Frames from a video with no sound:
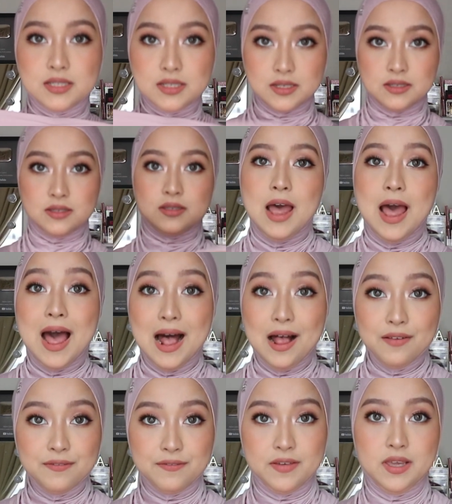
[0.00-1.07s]
just
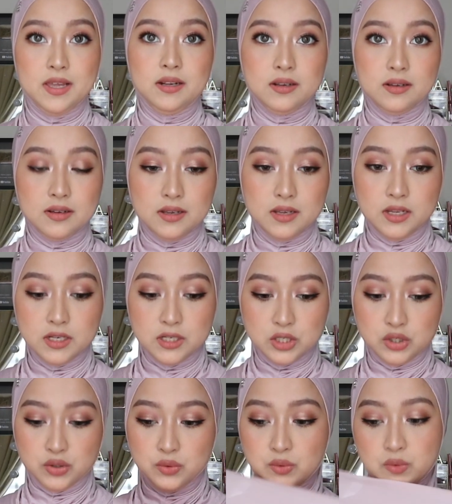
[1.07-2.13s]
half it
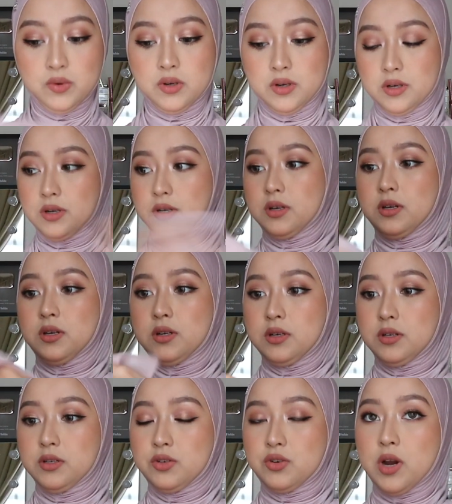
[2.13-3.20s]
into a
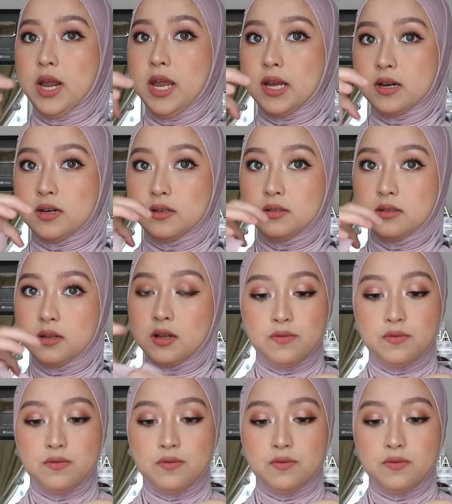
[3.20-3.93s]
triangle.